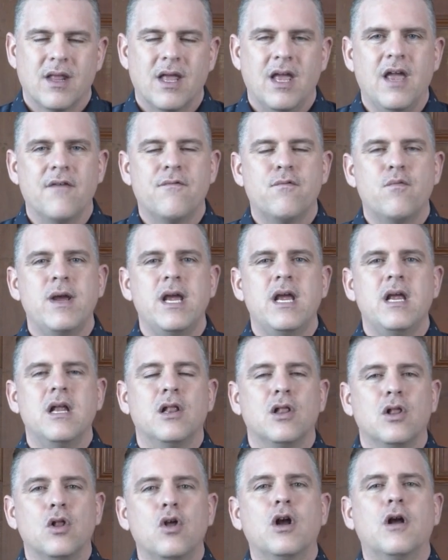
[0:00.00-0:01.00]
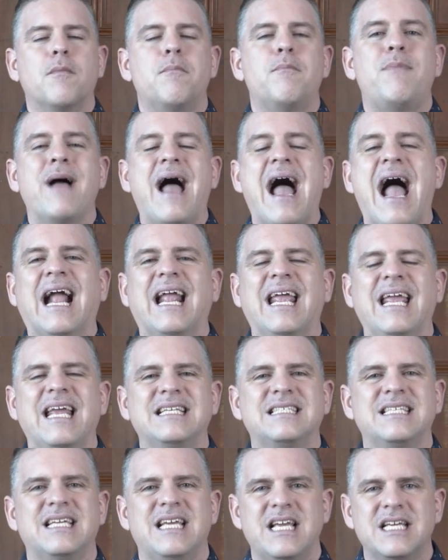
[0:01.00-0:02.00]
If we look back
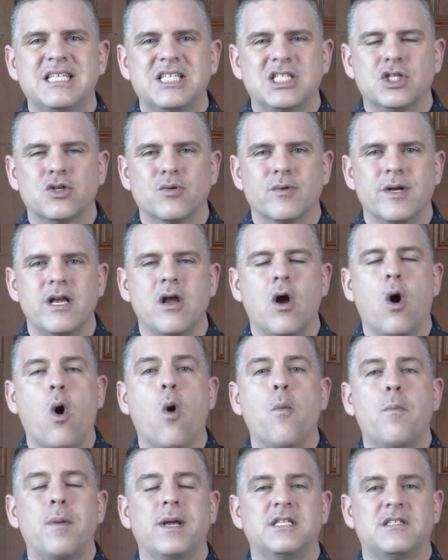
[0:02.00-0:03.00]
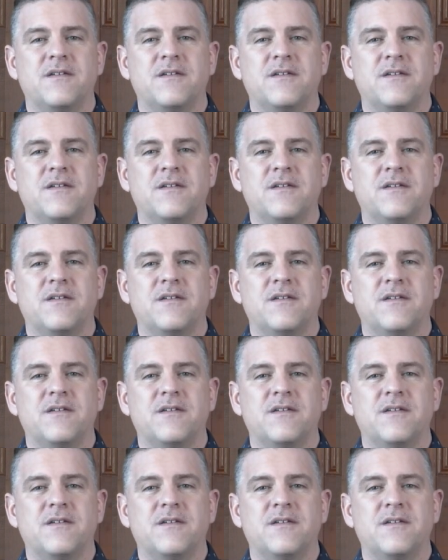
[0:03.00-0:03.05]
into history hoping